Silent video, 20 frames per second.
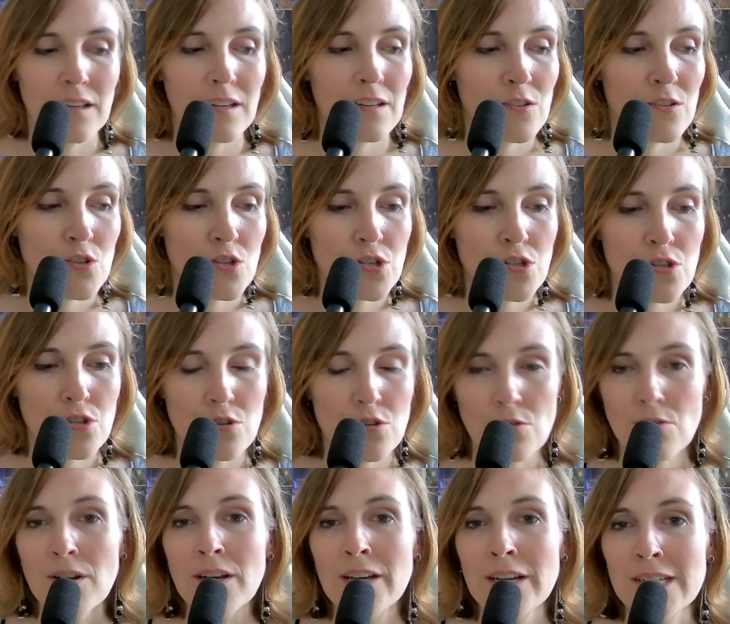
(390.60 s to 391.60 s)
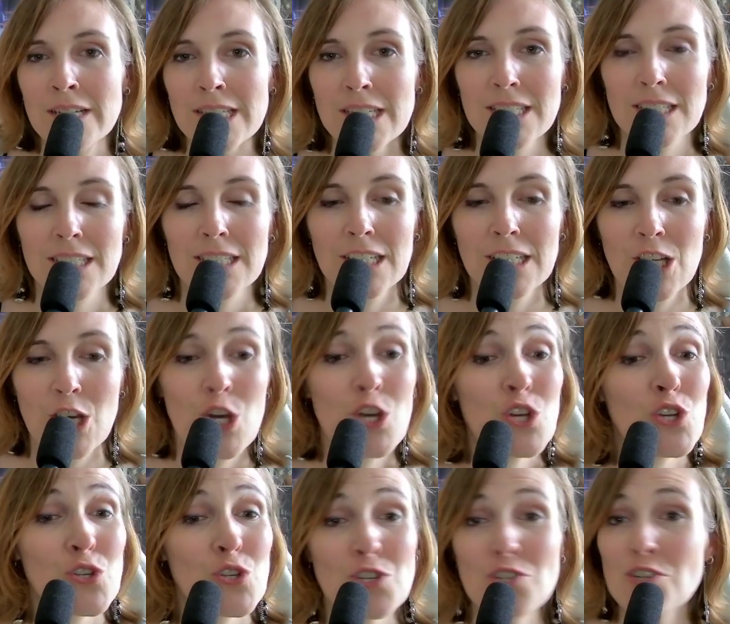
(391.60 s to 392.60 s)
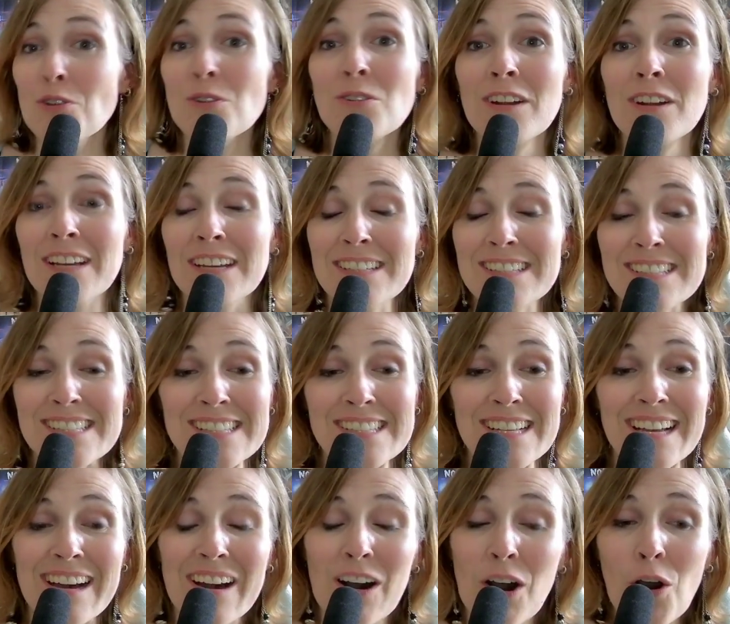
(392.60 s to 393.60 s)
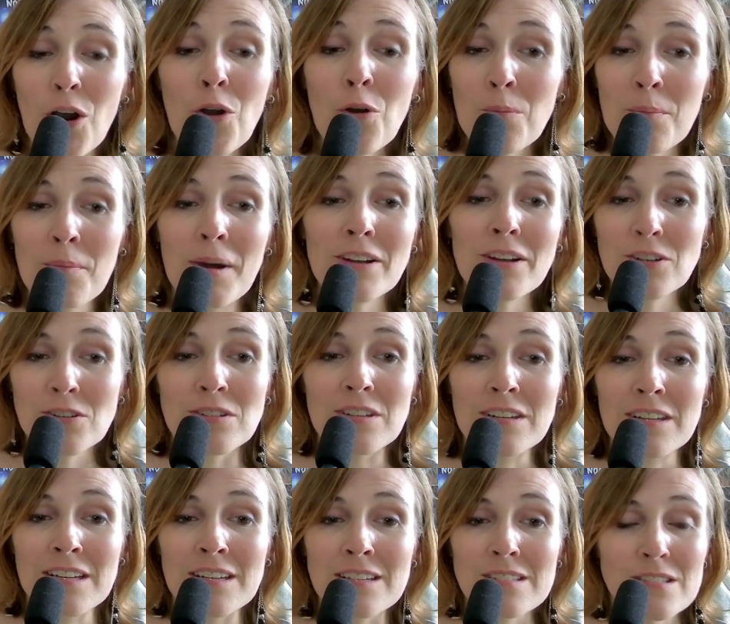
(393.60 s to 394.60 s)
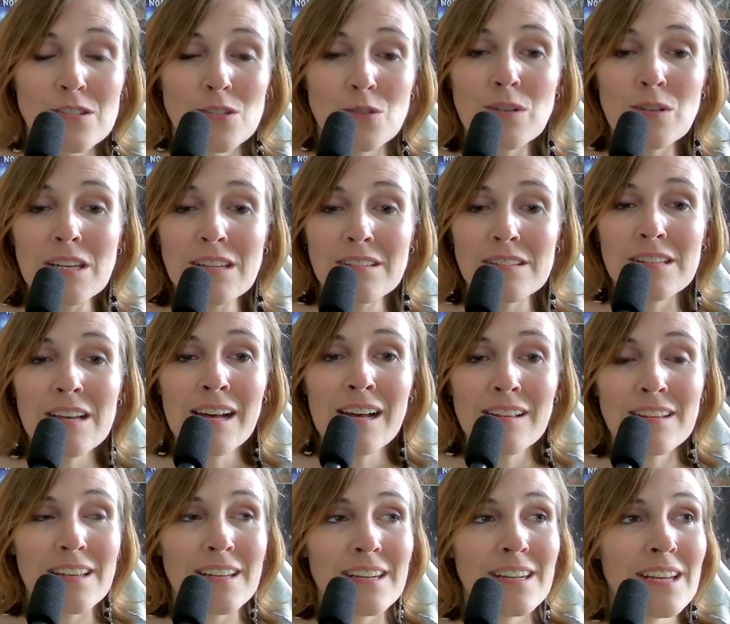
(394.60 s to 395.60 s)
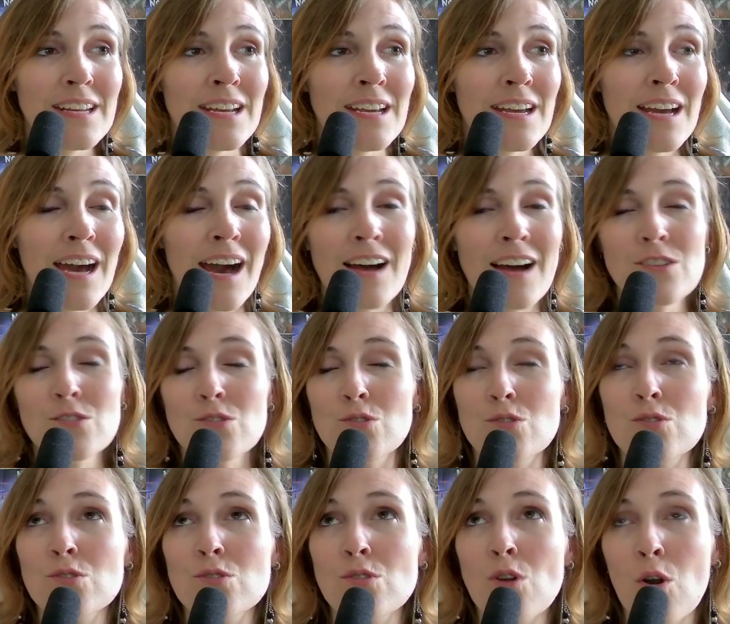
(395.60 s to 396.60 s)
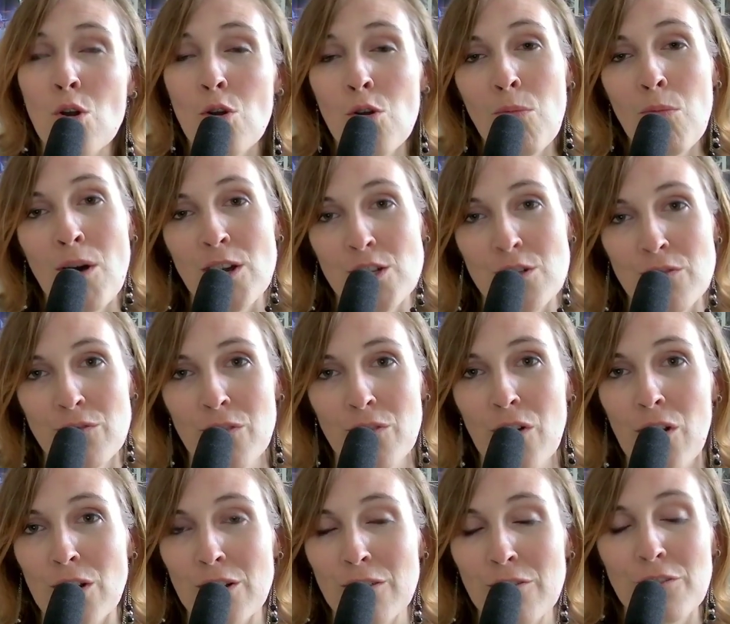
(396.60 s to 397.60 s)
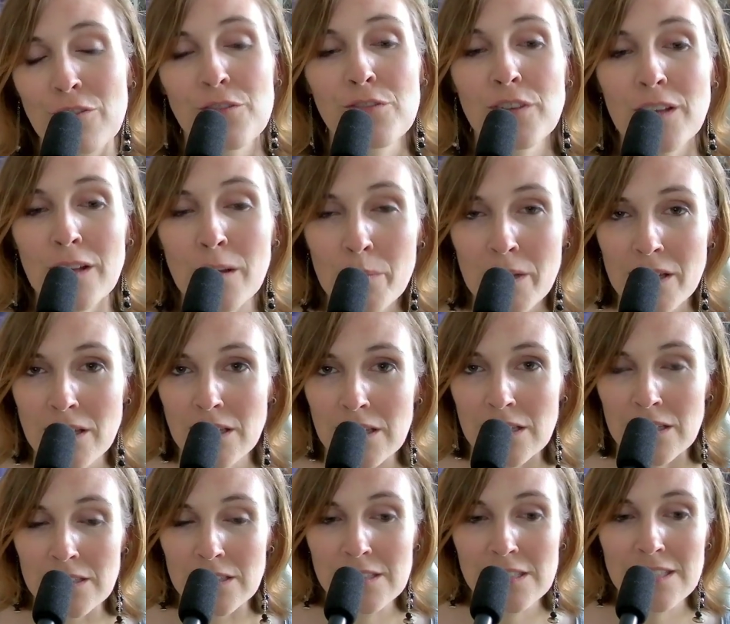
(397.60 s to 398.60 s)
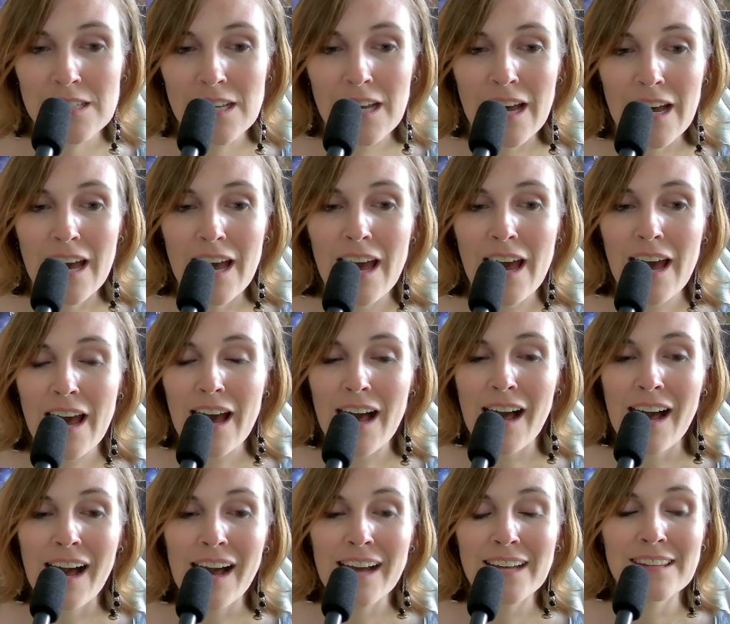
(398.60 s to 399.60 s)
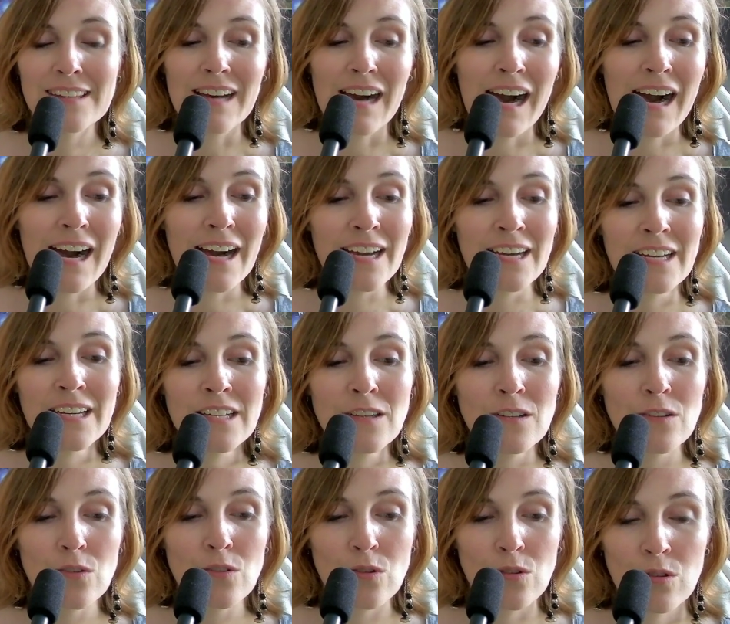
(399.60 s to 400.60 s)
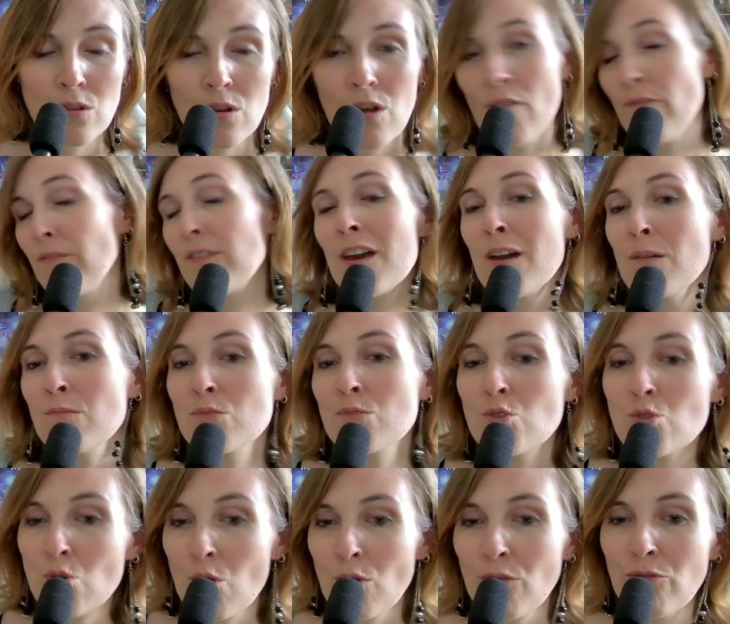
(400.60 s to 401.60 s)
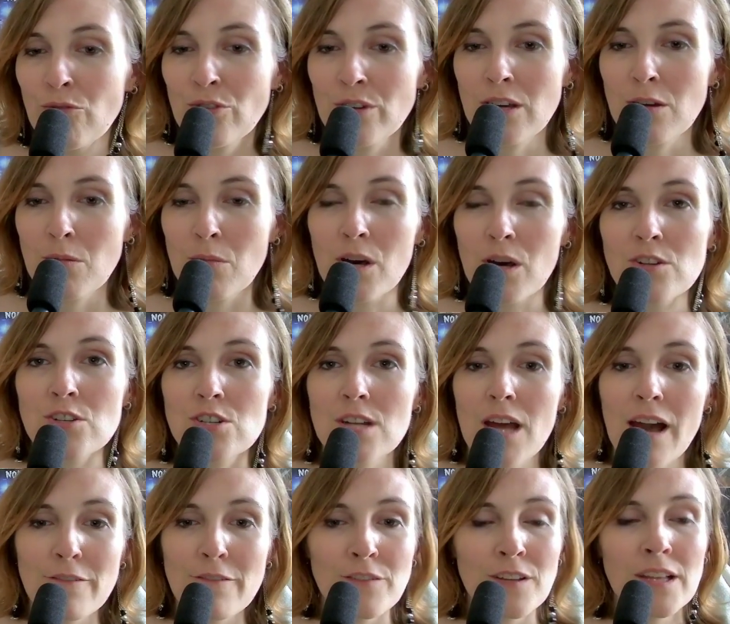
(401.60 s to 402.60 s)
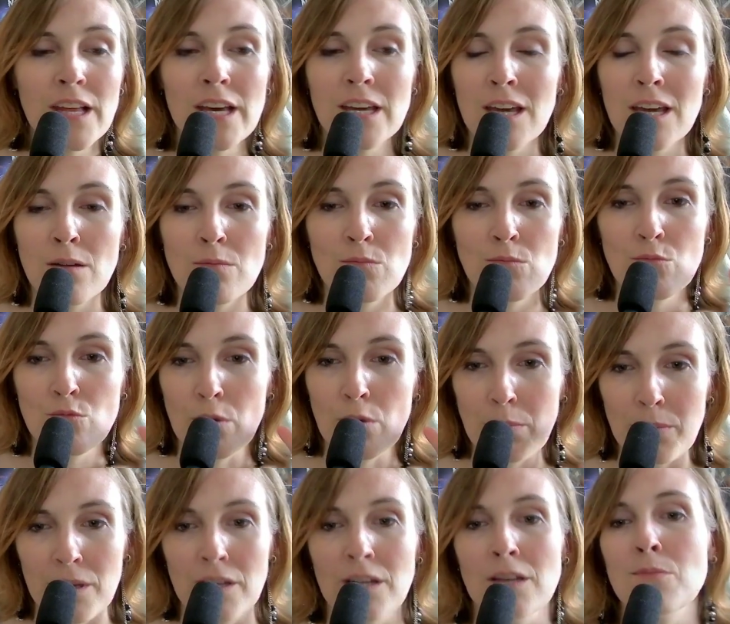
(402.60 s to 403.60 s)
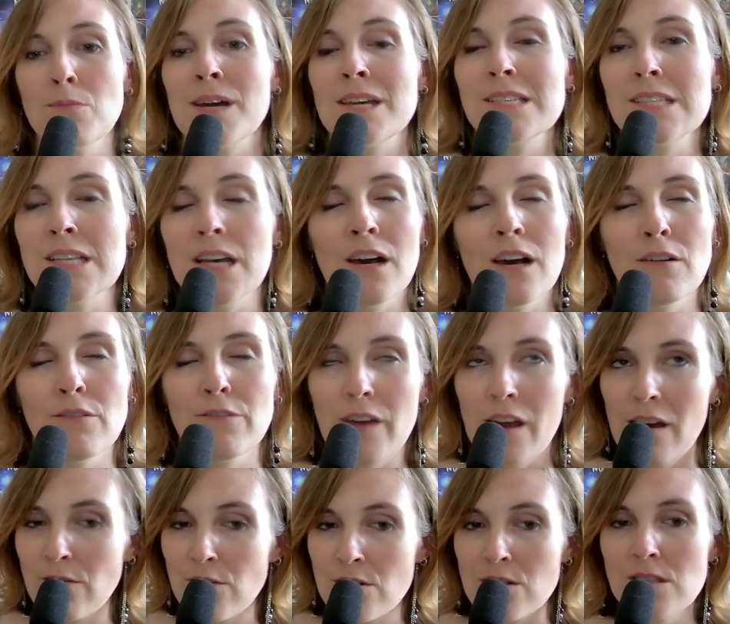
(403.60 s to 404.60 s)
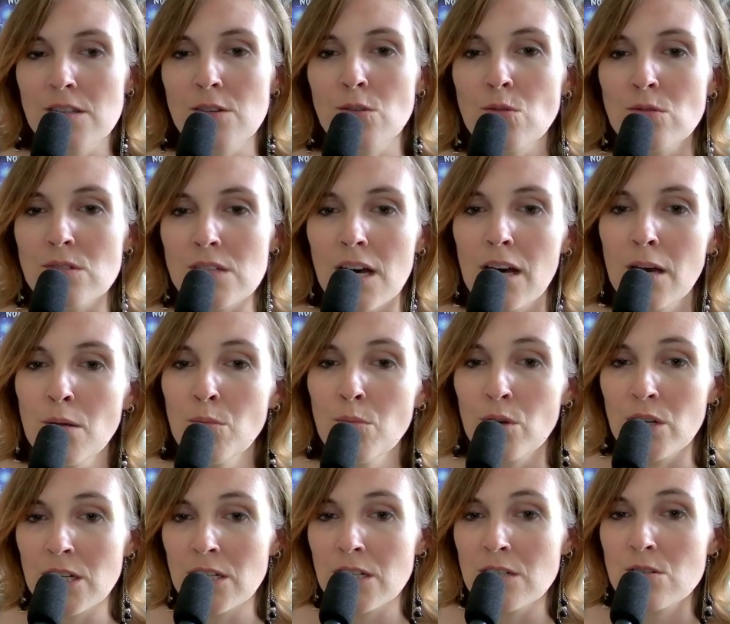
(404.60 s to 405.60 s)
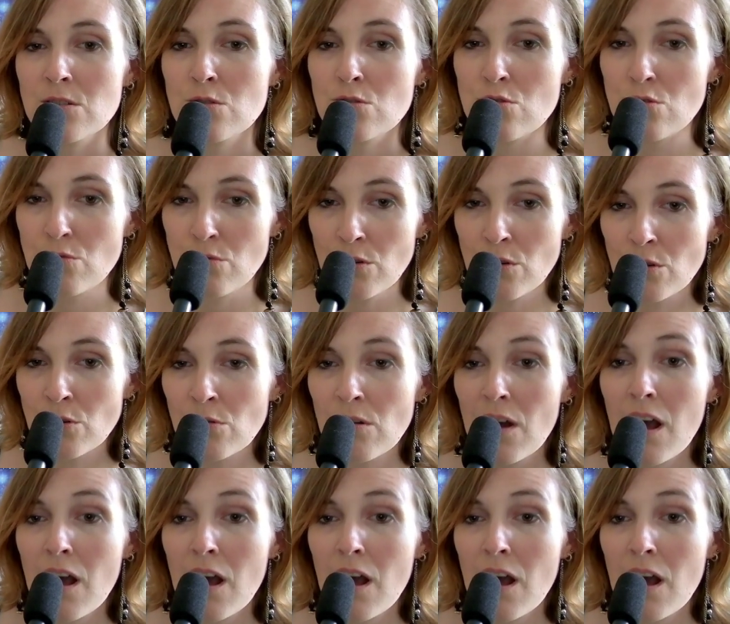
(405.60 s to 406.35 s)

sure is. Oh my goodness, you can tell that they had so much fun filming this, and I love them so freaking much. I feel like I'm repeating myself every single time, but it is true.